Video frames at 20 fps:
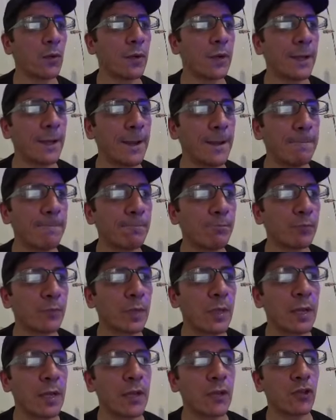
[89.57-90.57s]
Okay,
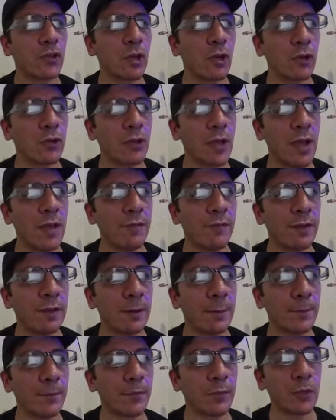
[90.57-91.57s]
so you
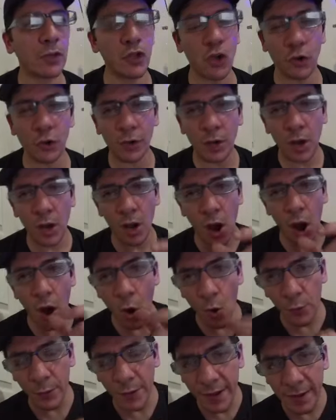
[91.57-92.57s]
have your
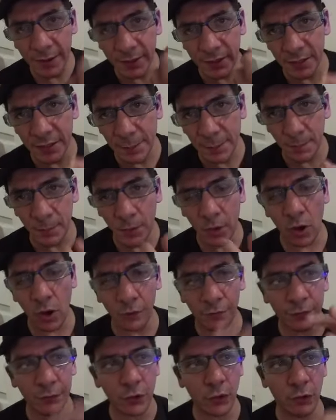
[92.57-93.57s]
ownership
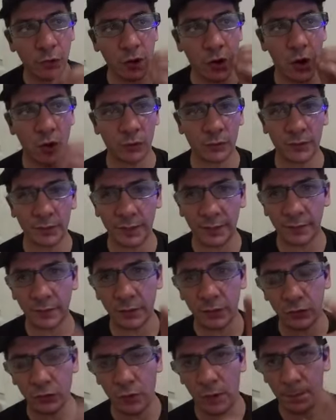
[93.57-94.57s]
of your content
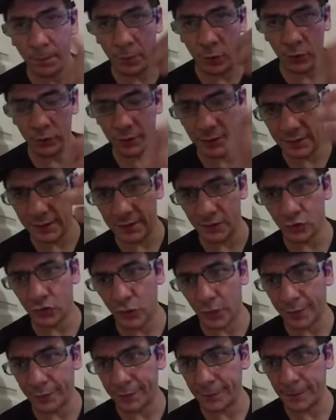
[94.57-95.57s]
that you upload in the
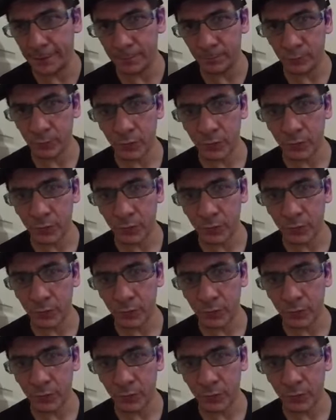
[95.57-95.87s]
channel,